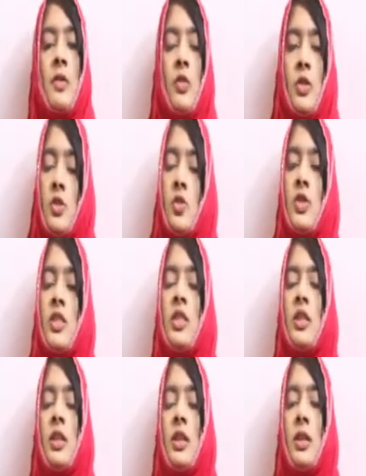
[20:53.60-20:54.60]
was used
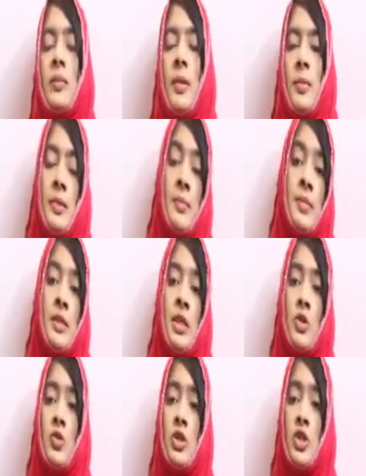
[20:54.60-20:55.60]
in the
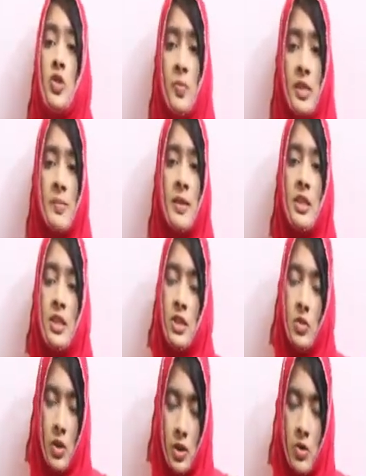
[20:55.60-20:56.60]
usage of bismuth, it
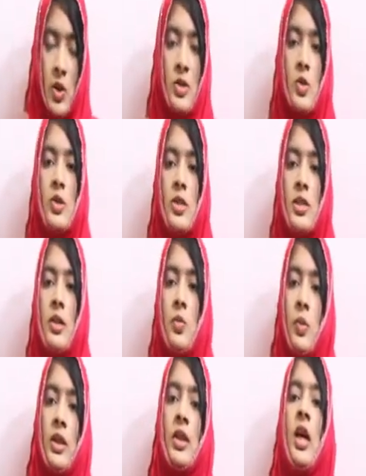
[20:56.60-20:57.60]
is also associated
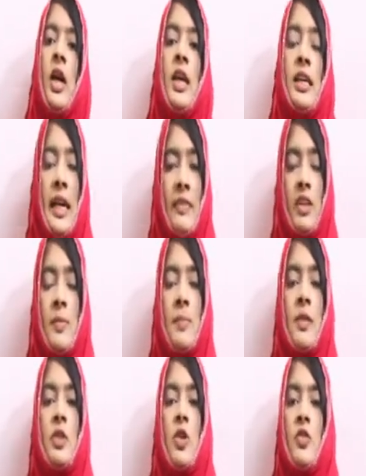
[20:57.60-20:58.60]
with
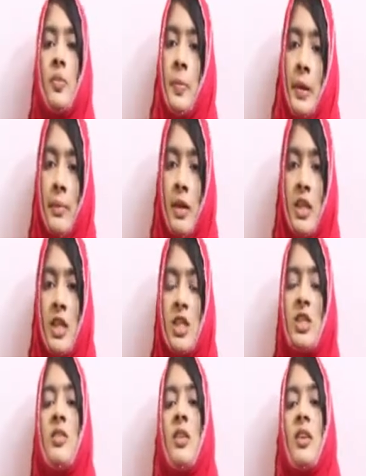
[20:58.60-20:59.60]
development of a
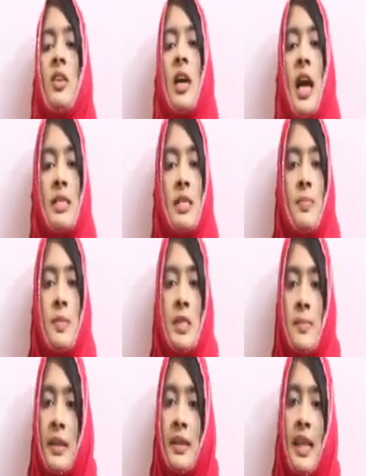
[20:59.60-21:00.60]
pigmentation as a
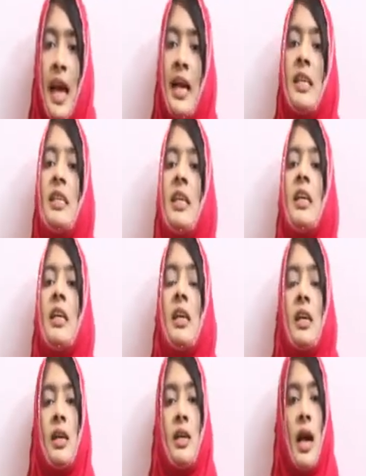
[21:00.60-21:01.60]
bismuth line.
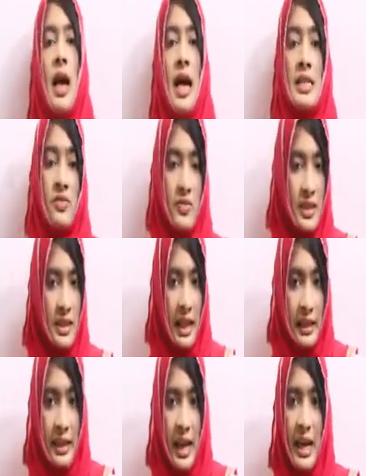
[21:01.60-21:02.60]
As with
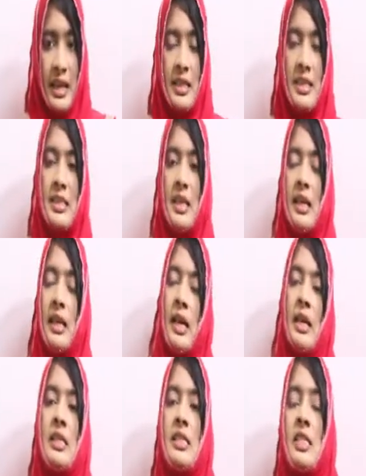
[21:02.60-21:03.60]
lead line, it is
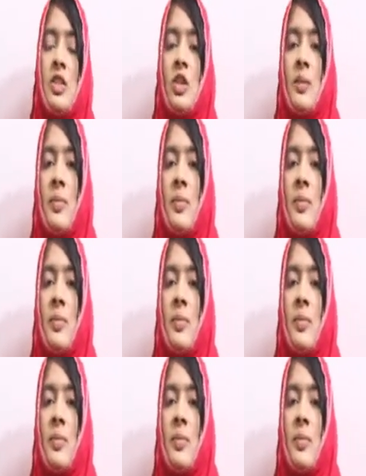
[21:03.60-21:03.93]
again seen on the